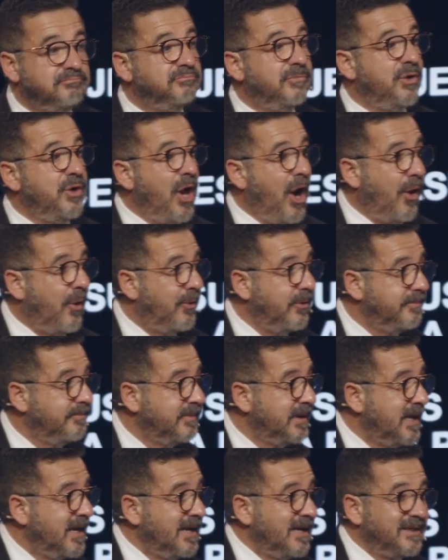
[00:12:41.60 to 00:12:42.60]
No.
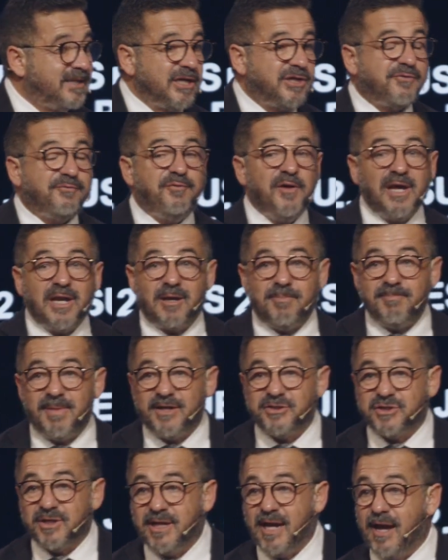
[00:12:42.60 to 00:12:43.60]
Does Philip
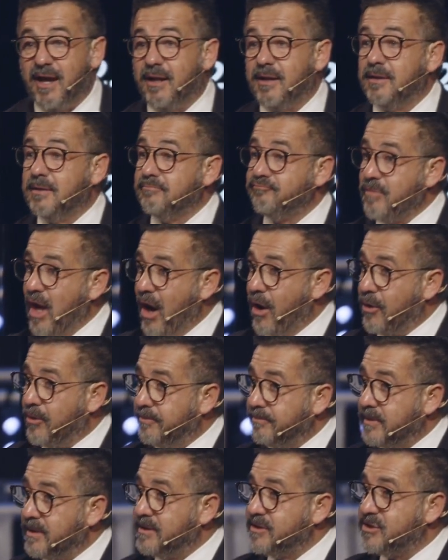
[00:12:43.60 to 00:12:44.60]
mention hell? No.
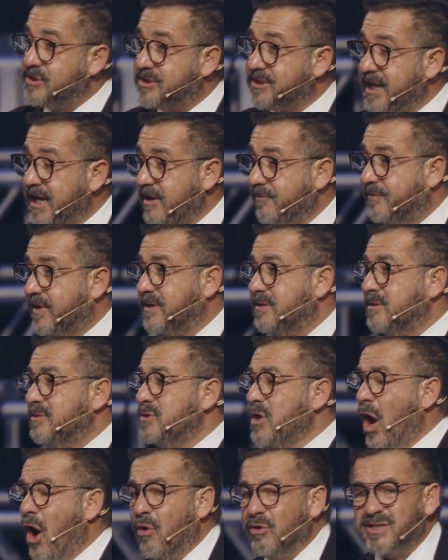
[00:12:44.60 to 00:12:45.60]
Stephen? No.